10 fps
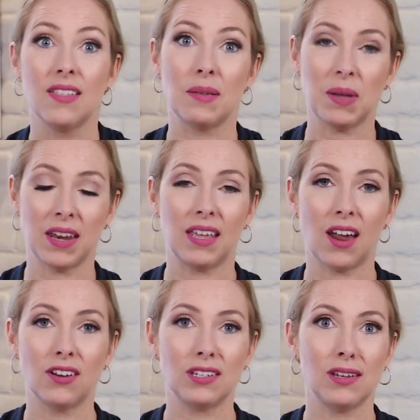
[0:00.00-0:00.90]
the
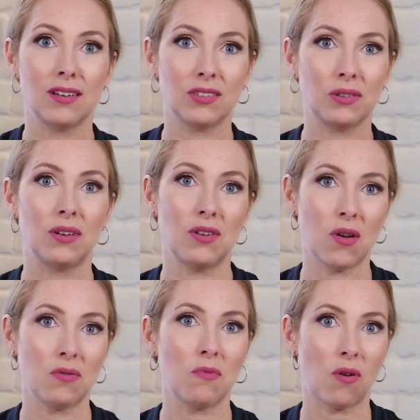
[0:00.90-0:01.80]
beta-carotene is
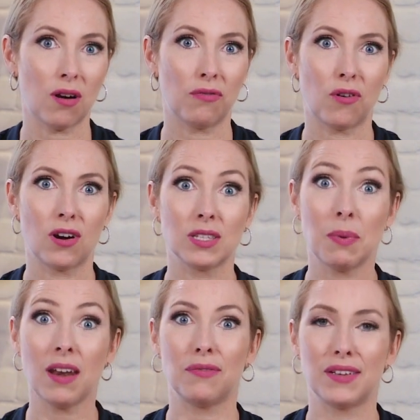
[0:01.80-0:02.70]
known more for its
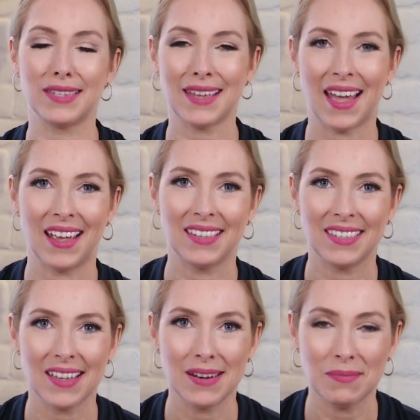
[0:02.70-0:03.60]
benefits
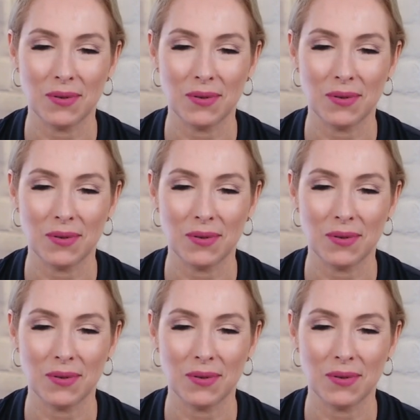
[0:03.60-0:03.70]
as an